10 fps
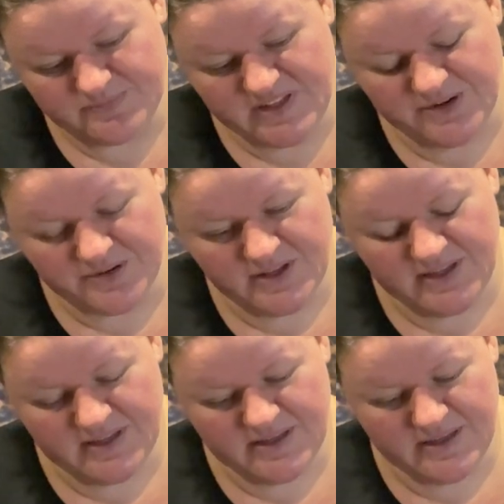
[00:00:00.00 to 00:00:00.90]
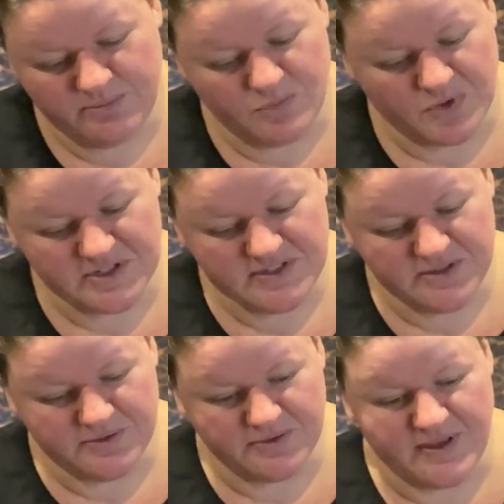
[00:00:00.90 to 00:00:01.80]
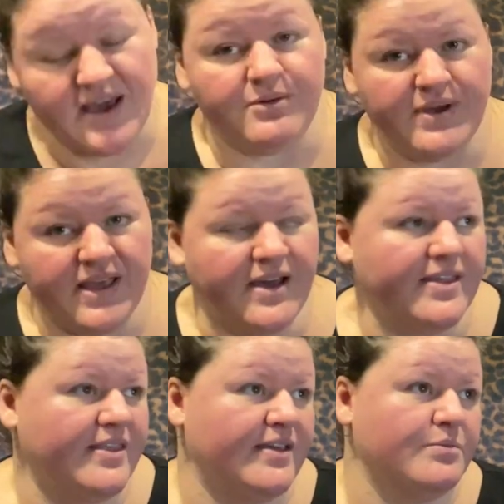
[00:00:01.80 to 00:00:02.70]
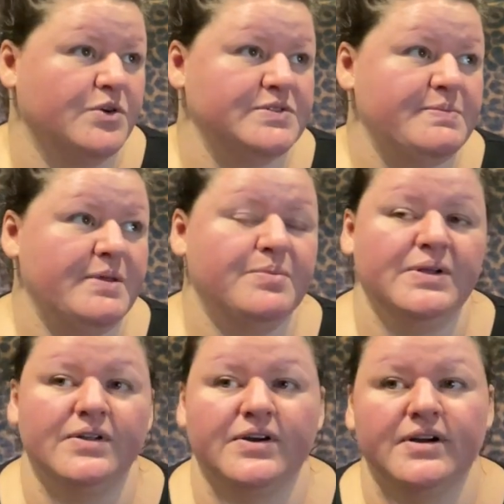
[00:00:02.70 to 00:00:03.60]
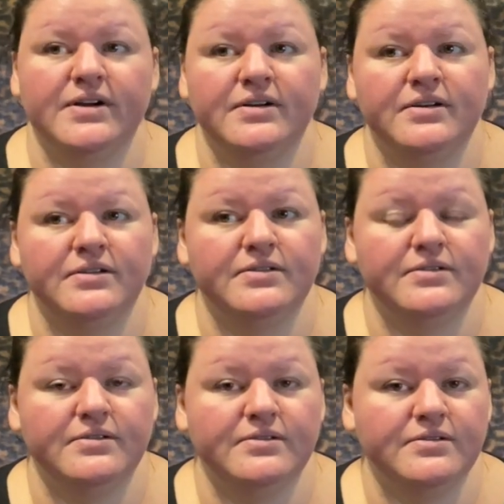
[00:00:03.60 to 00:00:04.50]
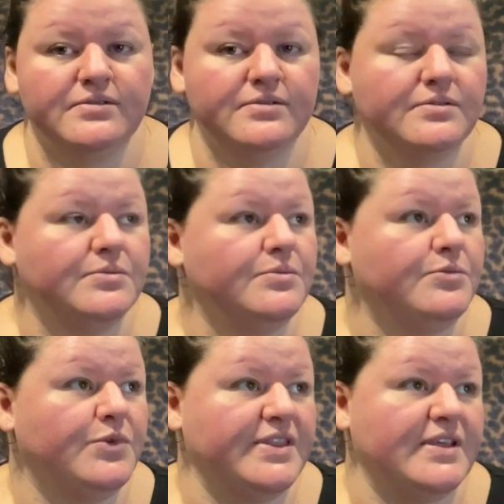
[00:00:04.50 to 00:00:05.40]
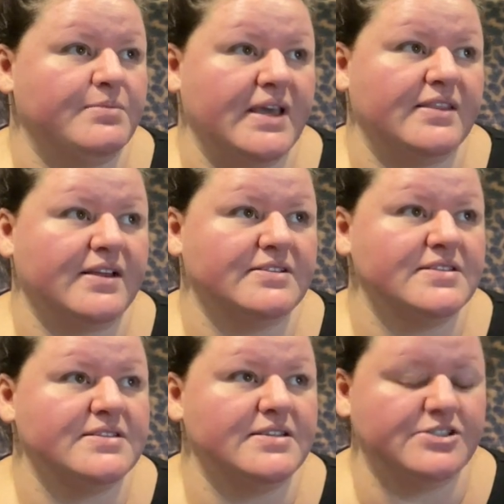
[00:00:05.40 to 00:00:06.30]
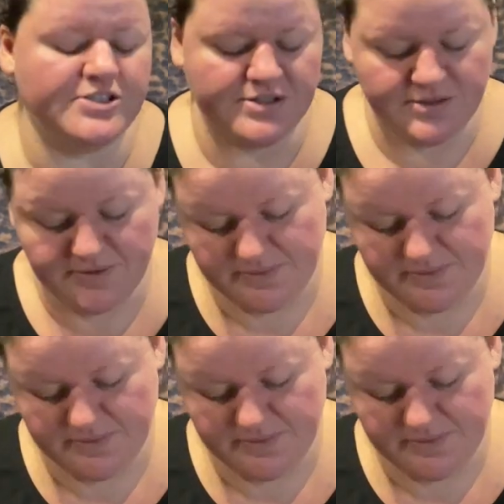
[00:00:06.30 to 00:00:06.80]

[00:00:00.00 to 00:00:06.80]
you're thinking more so that way, I think most people are, when they make that decision.